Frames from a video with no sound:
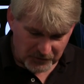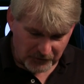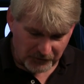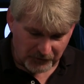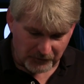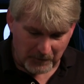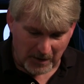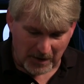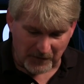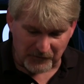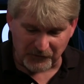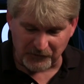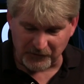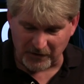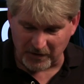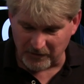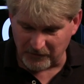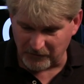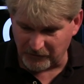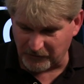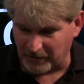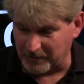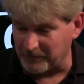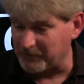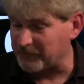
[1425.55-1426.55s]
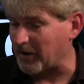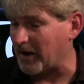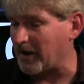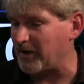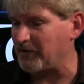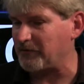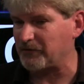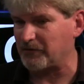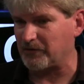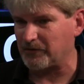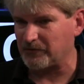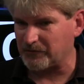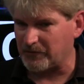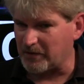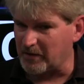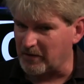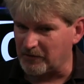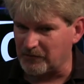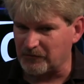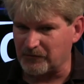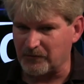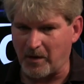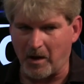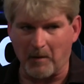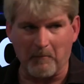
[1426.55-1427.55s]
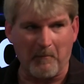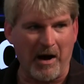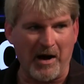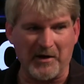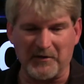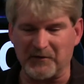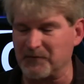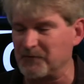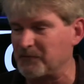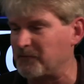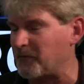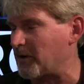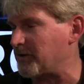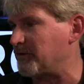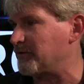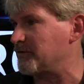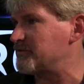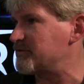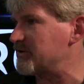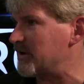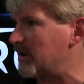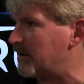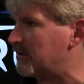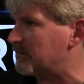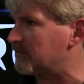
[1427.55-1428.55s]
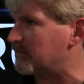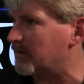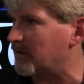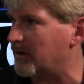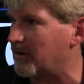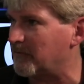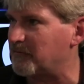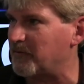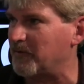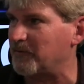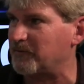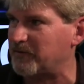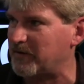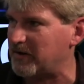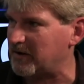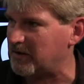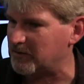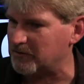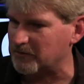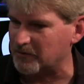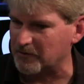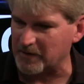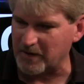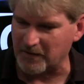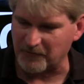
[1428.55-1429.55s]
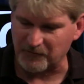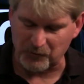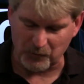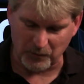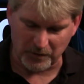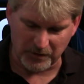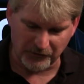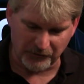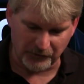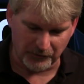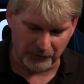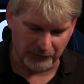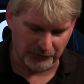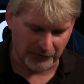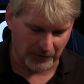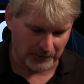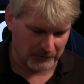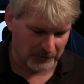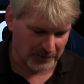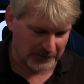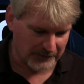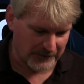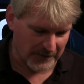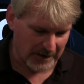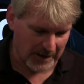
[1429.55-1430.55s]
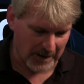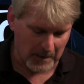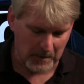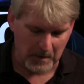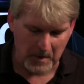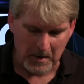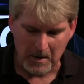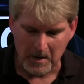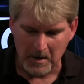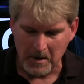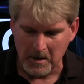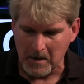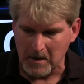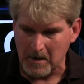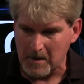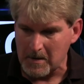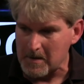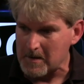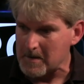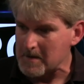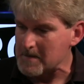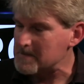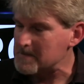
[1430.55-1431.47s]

It's about the same size as, as a modern fighter jet, an F 15 or an F 22, something like that. Tipped up.